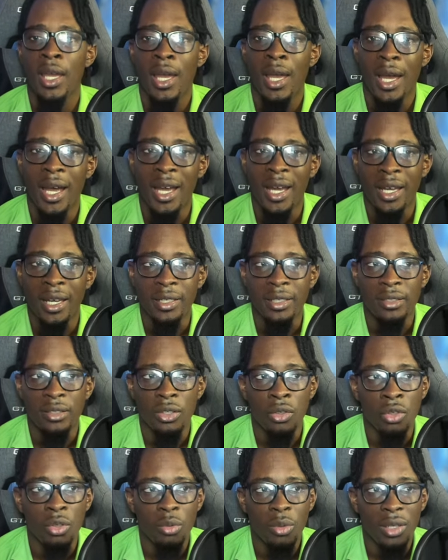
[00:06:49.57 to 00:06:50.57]
and the
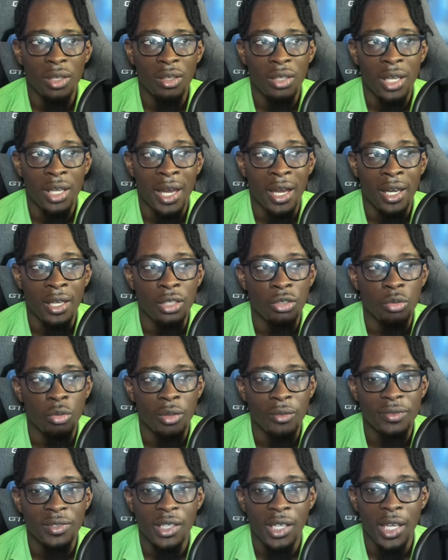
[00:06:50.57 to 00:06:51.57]
only way that I knew
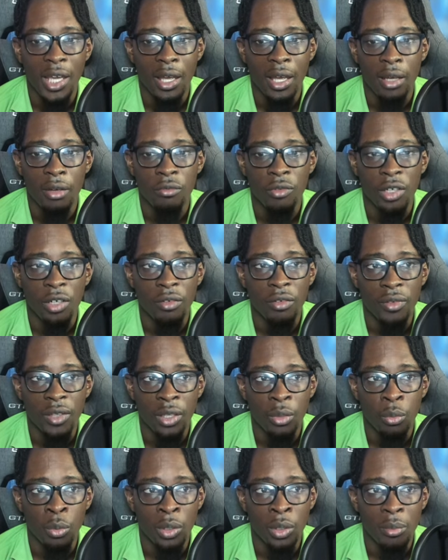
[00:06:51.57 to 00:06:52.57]
of to get rid of
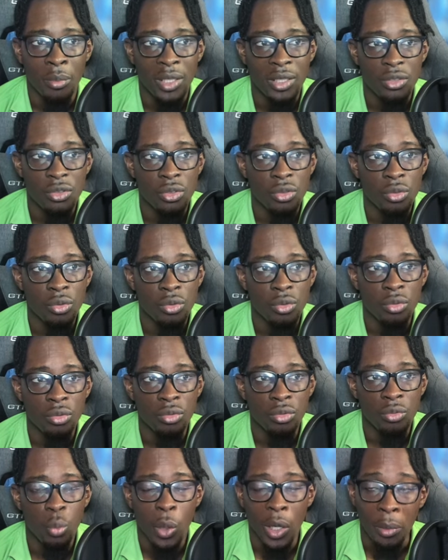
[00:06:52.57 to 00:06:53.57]
it would have been to
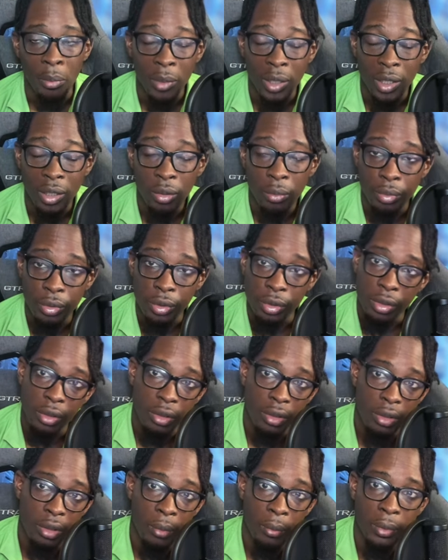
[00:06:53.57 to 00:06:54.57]
wipe my computer
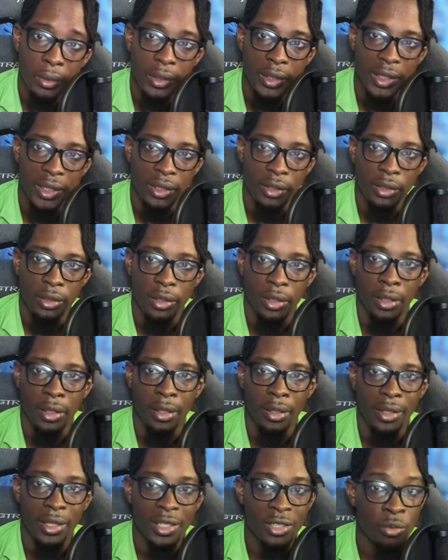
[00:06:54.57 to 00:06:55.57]
completely,
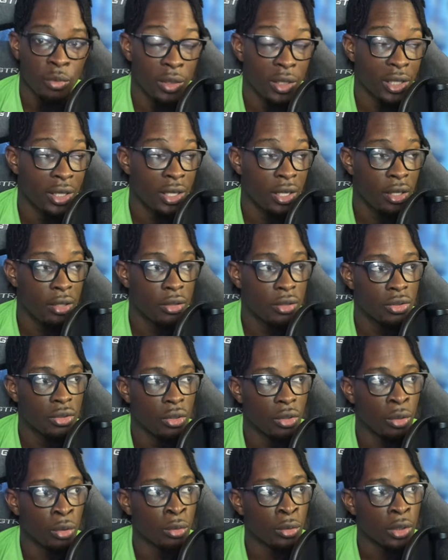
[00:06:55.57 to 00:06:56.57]
and that's what I did.
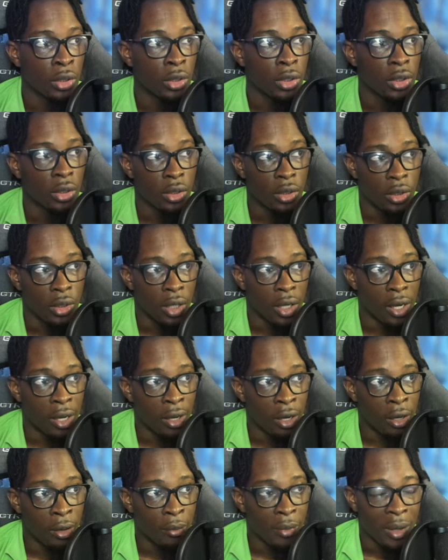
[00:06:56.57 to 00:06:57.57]
So
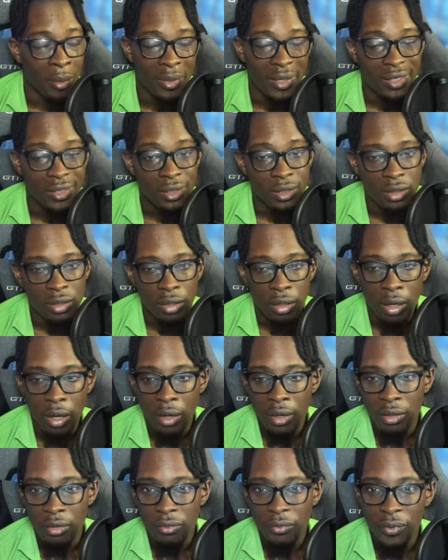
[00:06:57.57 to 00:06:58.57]
I'm basically
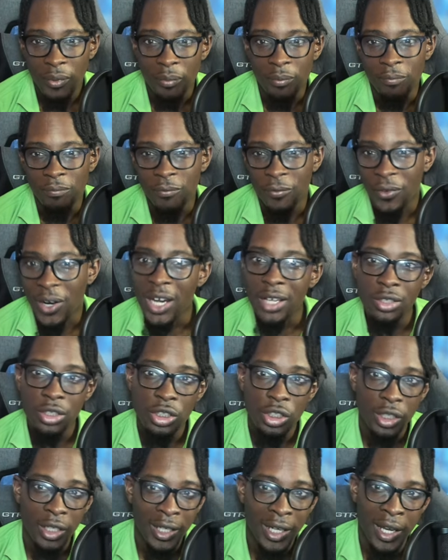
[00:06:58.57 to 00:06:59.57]
starting from scratch
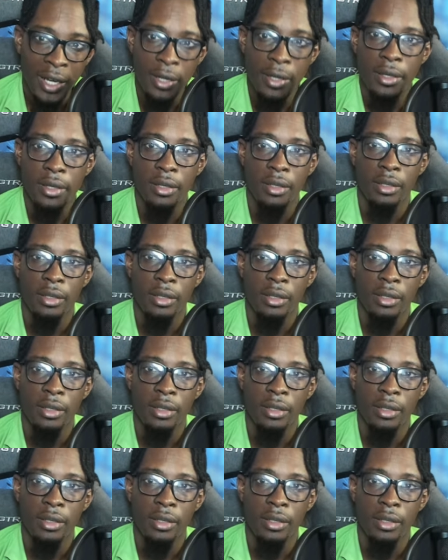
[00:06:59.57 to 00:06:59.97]
again,